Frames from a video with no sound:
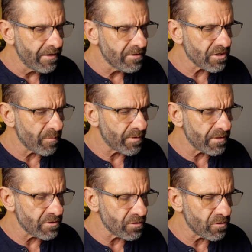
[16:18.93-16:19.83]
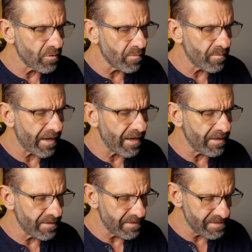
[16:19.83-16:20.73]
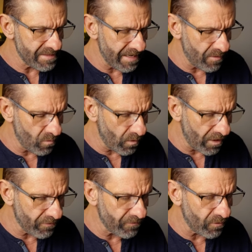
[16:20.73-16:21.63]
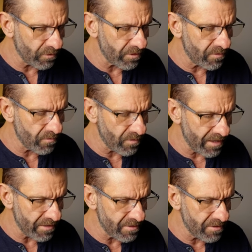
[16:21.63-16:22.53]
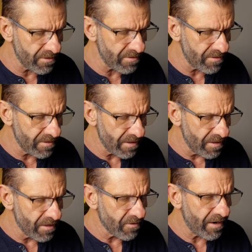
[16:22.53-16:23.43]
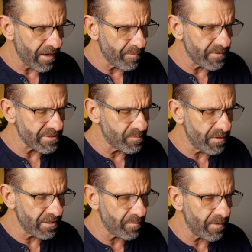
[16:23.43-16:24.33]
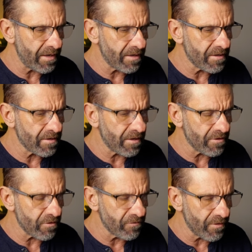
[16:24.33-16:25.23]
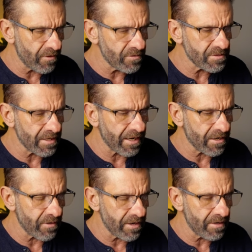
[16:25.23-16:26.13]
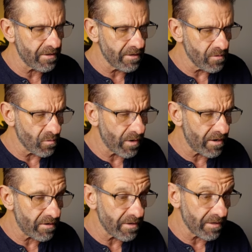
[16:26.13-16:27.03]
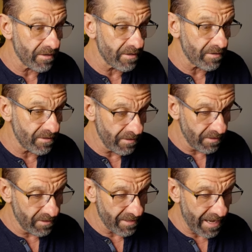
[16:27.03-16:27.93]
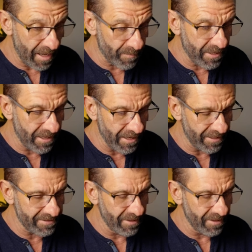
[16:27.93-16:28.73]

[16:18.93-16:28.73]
jump into my Nate Wealth folder right here, grab this piggy bank under photos that I created. Where? In CapCut